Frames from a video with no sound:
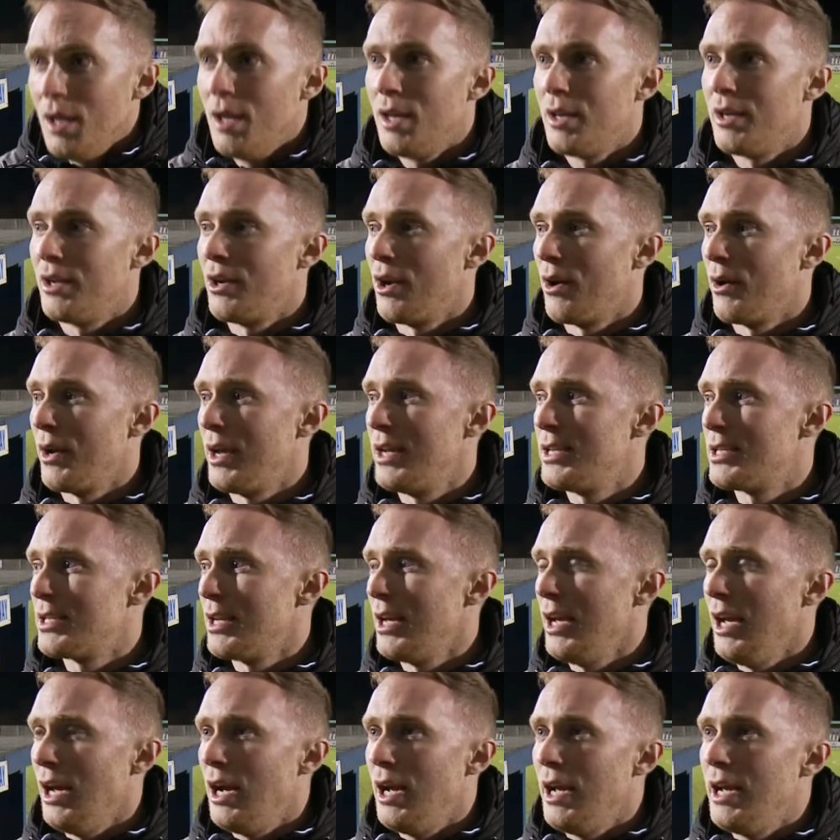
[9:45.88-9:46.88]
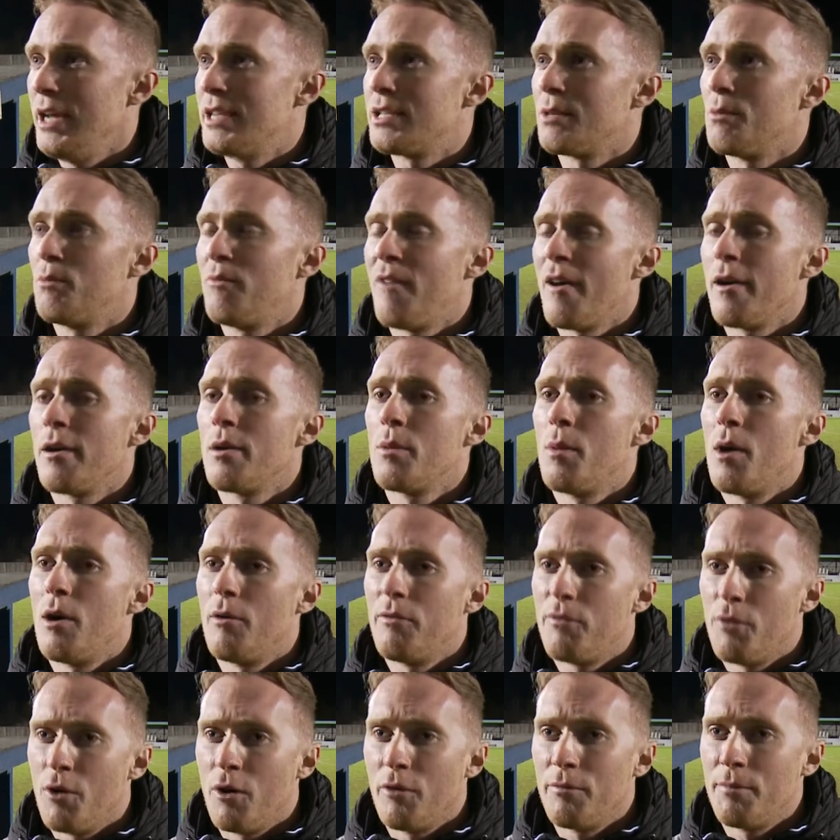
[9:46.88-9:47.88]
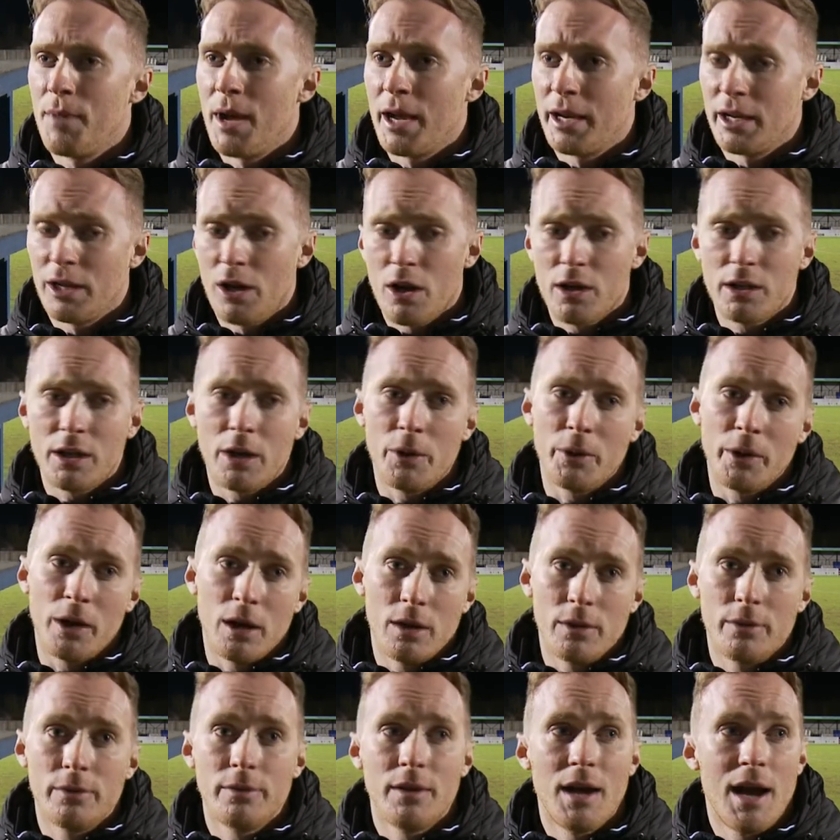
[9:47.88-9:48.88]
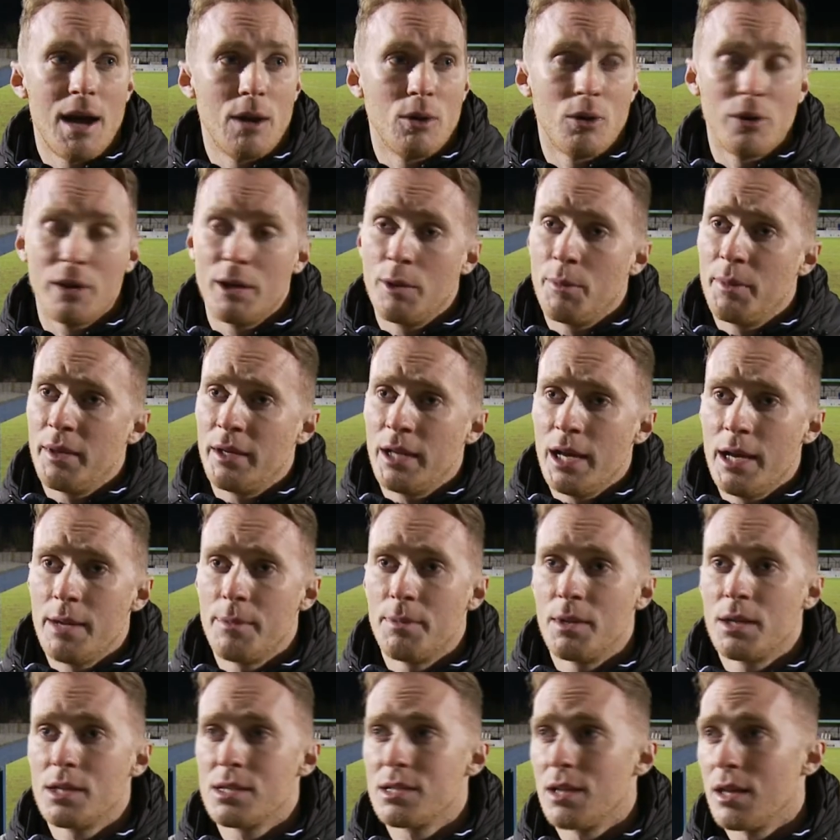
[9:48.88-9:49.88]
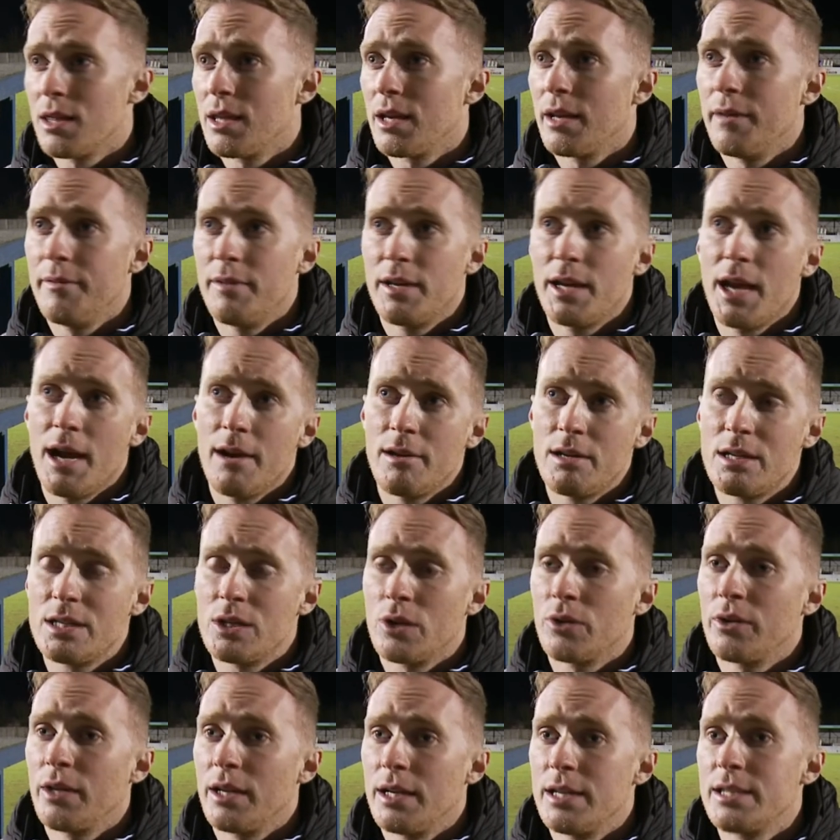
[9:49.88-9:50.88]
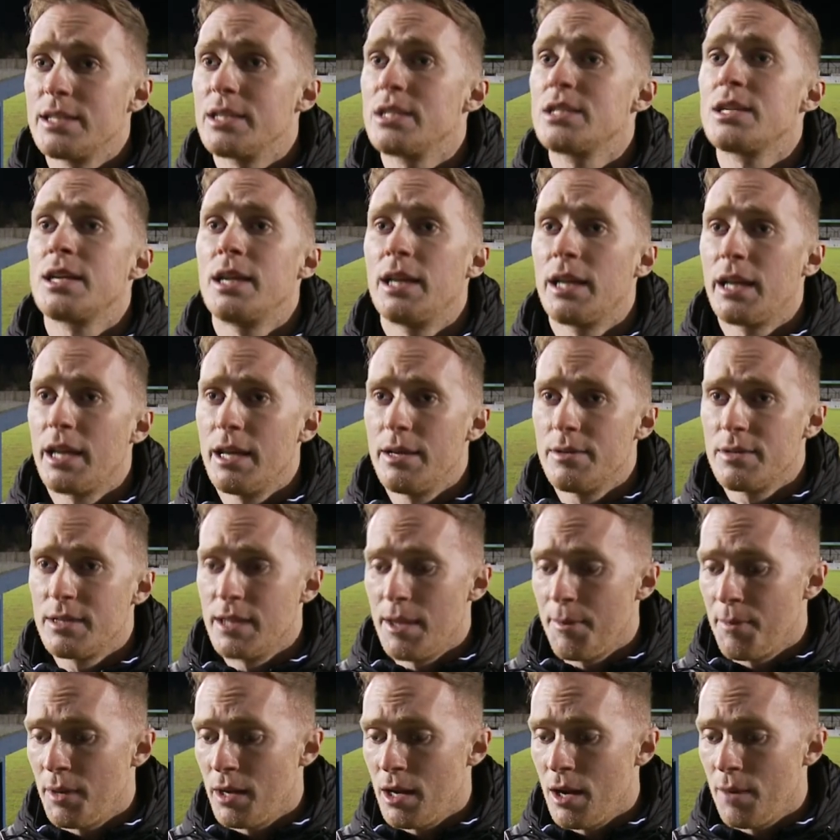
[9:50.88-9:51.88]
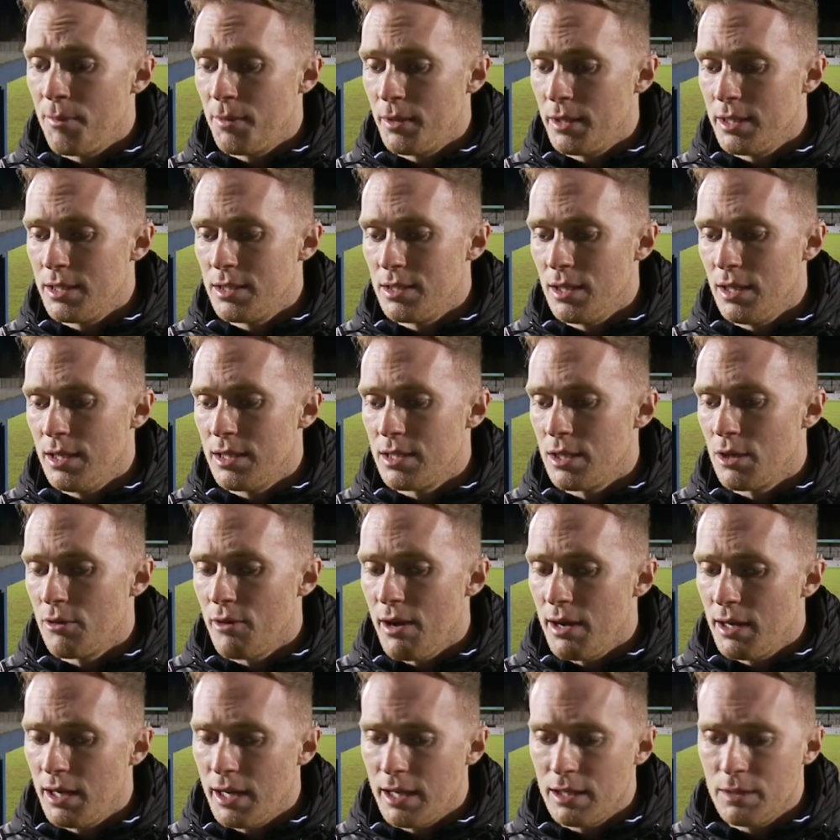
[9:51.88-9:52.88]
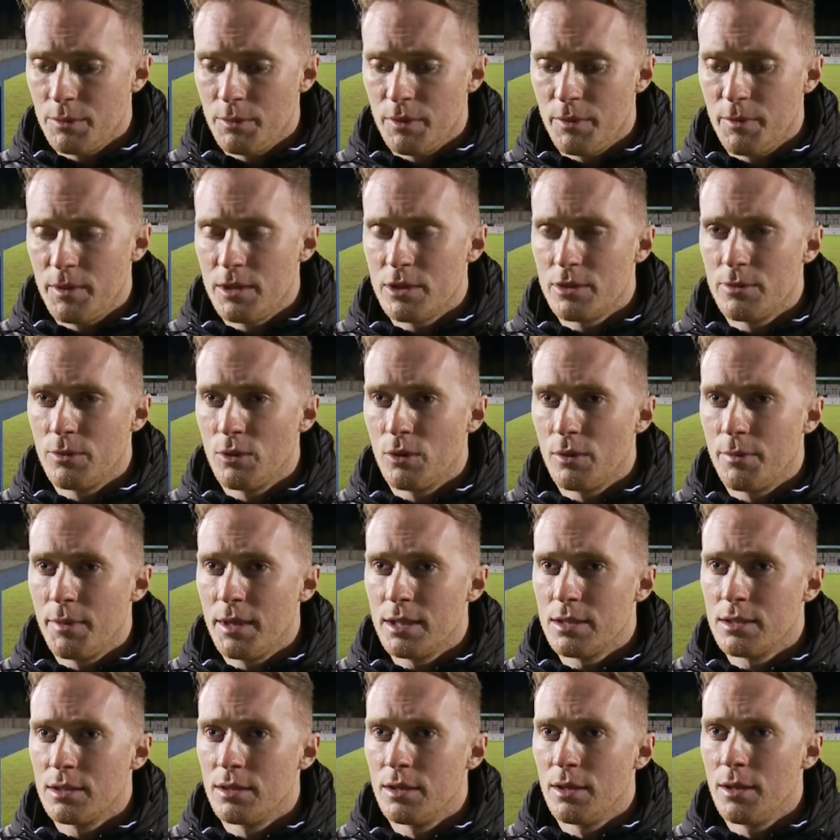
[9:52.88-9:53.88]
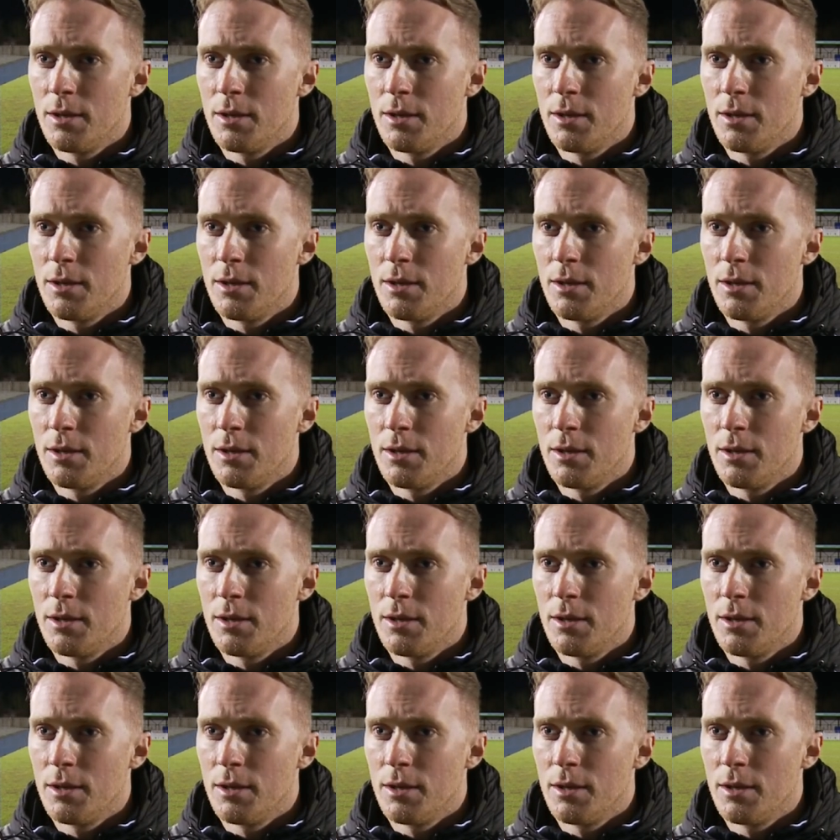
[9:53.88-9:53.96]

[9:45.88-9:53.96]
he's a very well thought of man, and I don't know how long he'll be there, because I think if he carries on, then he's just going to keep stepping up, and he's a great lad, and we wish him all the best.